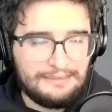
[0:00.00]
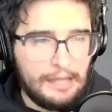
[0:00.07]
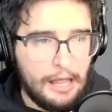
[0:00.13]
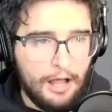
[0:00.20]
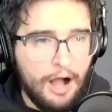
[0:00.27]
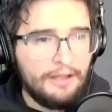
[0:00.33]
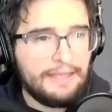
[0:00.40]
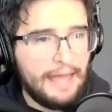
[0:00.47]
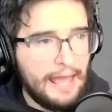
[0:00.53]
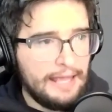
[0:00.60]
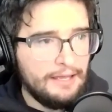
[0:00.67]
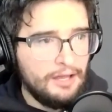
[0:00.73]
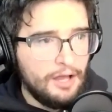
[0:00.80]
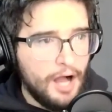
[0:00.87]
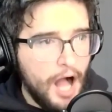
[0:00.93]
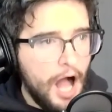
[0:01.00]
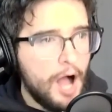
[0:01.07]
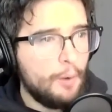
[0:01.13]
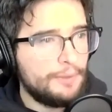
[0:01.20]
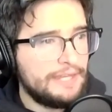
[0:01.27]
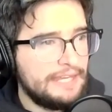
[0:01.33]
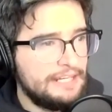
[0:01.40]
Okay. Oh,
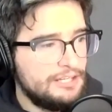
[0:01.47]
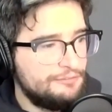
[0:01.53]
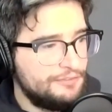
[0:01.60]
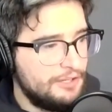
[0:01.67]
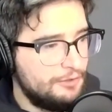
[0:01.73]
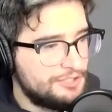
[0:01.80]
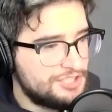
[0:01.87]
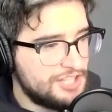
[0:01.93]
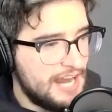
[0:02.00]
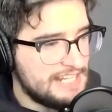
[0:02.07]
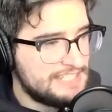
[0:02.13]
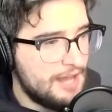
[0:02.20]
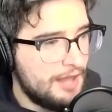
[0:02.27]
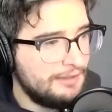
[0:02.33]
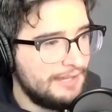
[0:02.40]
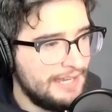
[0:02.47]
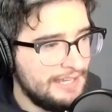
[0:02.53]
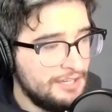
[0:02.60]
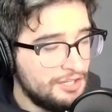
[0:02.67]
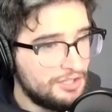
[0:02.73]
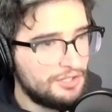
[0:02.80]
he interviewed Chase Utley.